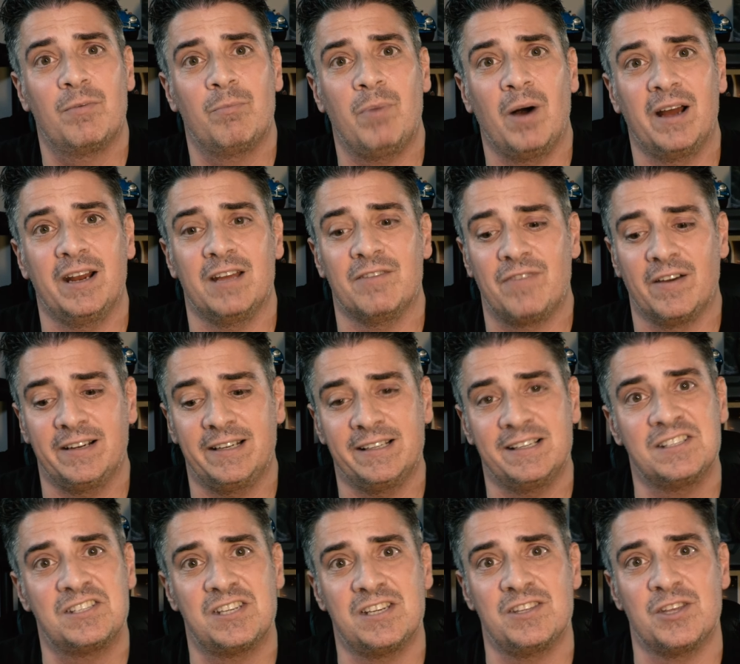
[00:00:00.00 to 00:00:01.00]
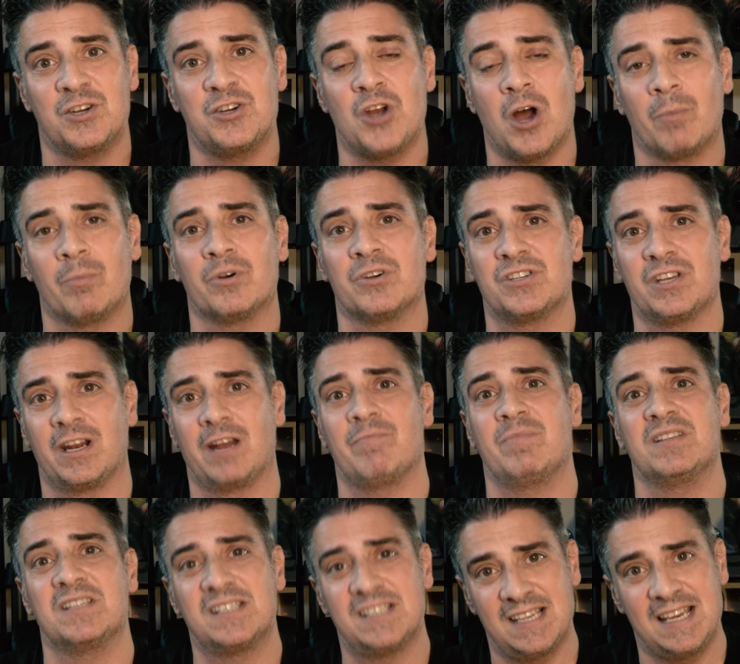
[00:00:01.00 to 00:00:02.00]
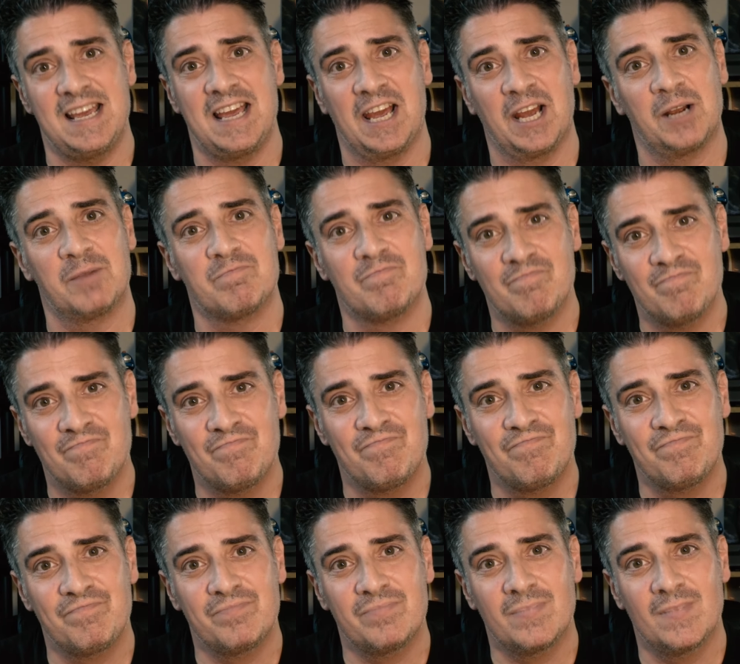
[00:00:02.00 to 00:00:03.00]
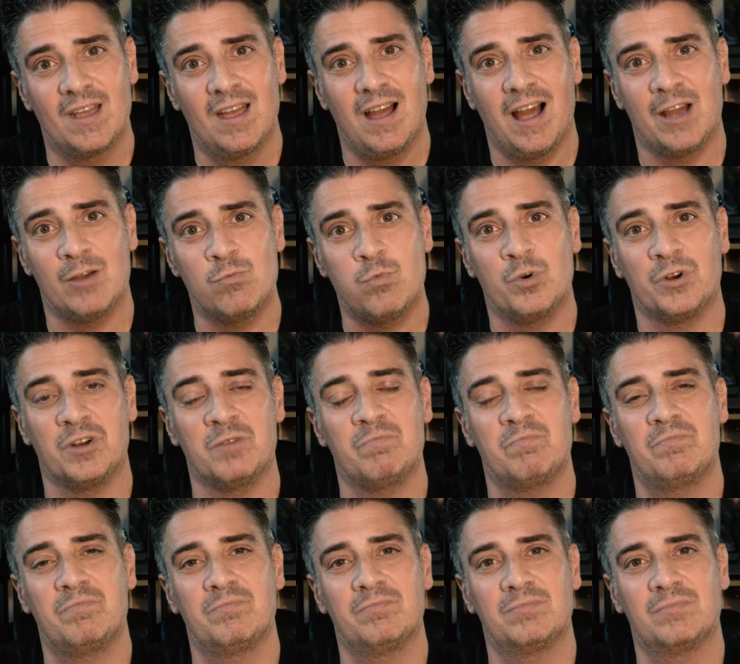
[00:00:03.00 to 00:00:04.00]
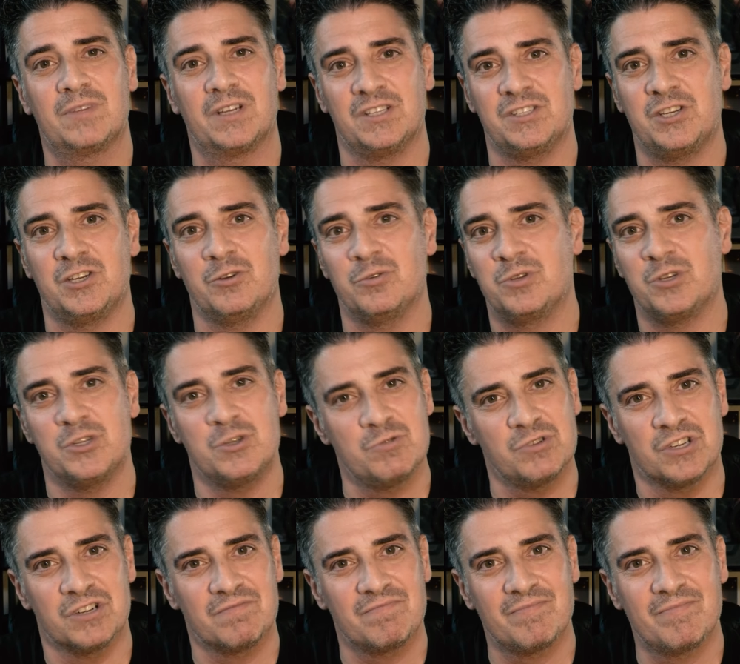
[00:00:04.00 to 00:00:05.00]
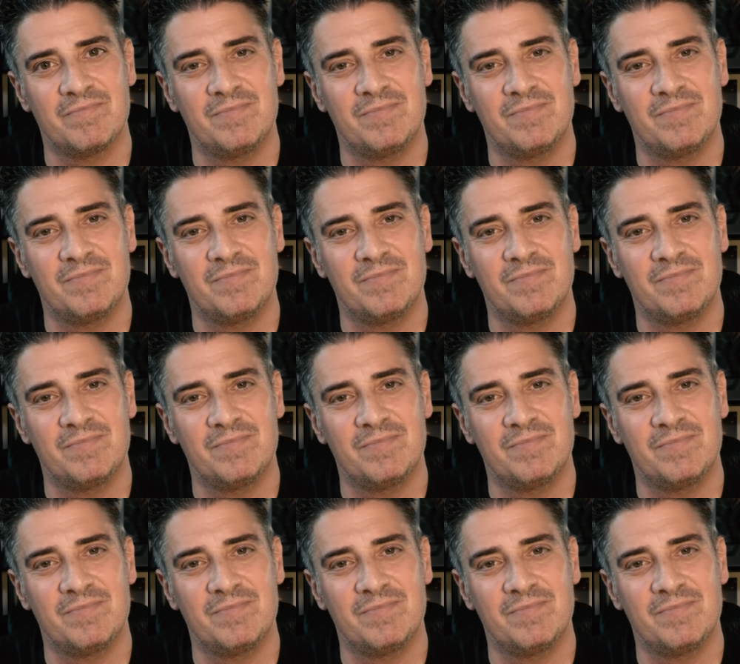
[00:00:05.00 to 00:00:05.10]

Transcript: But if I didn't see the numbers that I've been seeing, I wouldn't continue to use it.